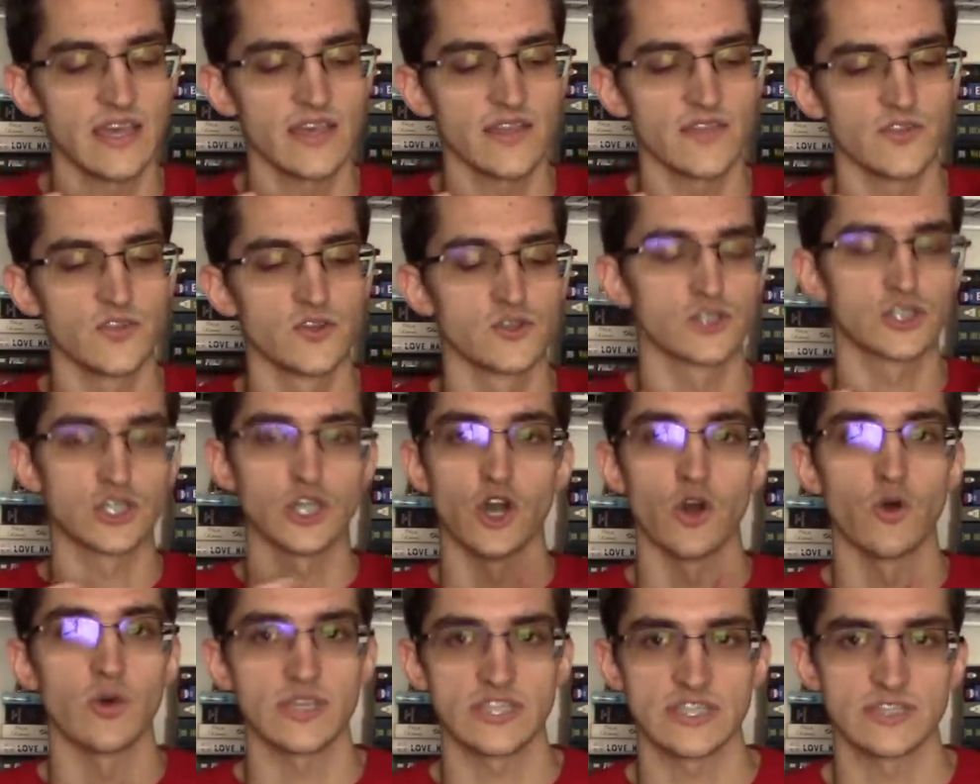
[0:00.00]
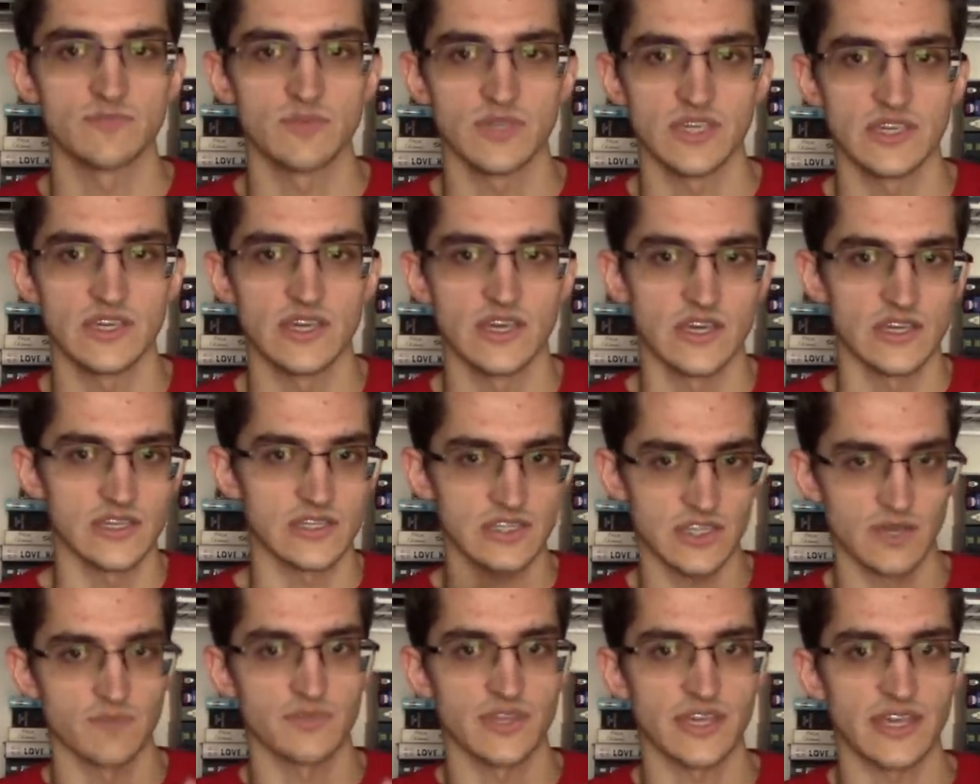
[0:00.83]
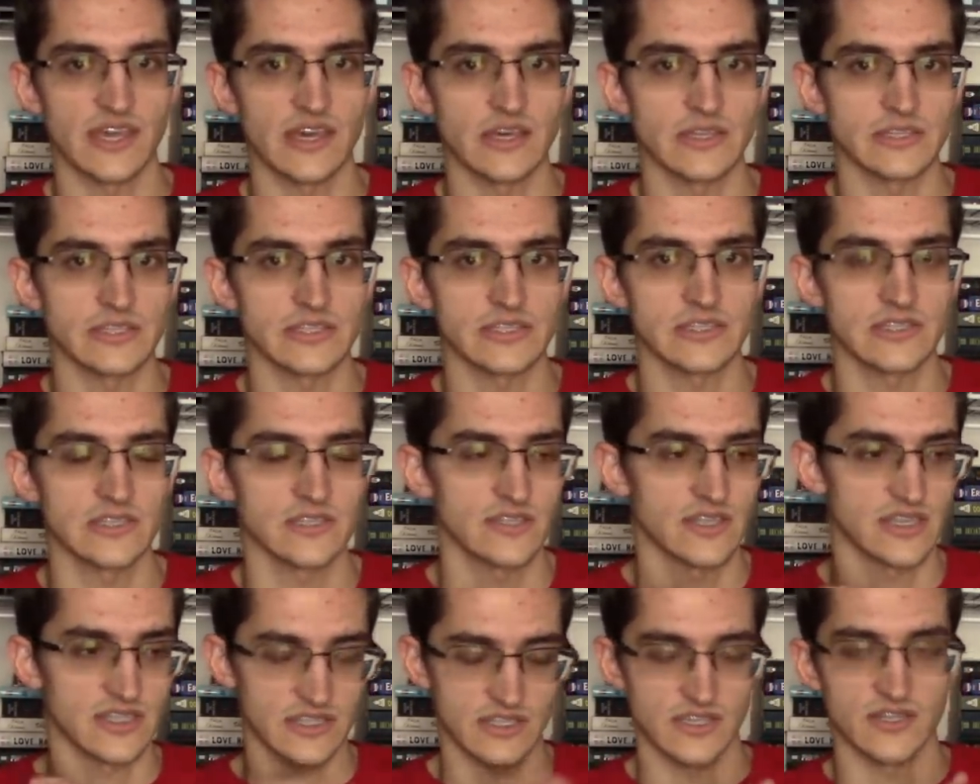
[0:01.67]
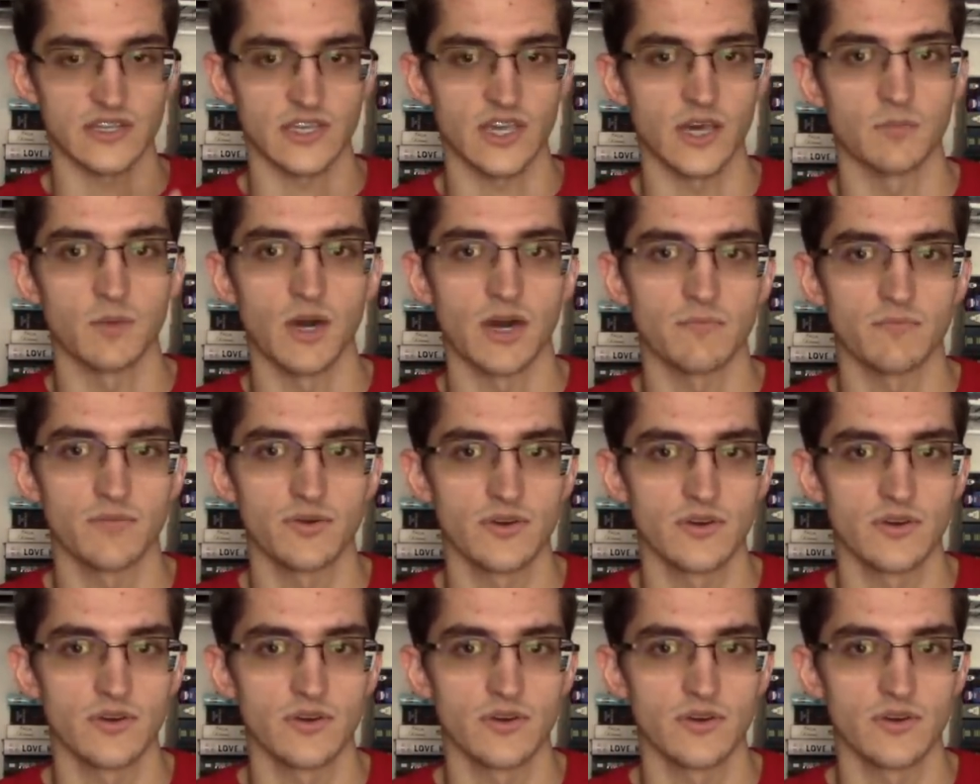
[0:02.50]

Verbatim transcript: there's going to be something else that's going to come up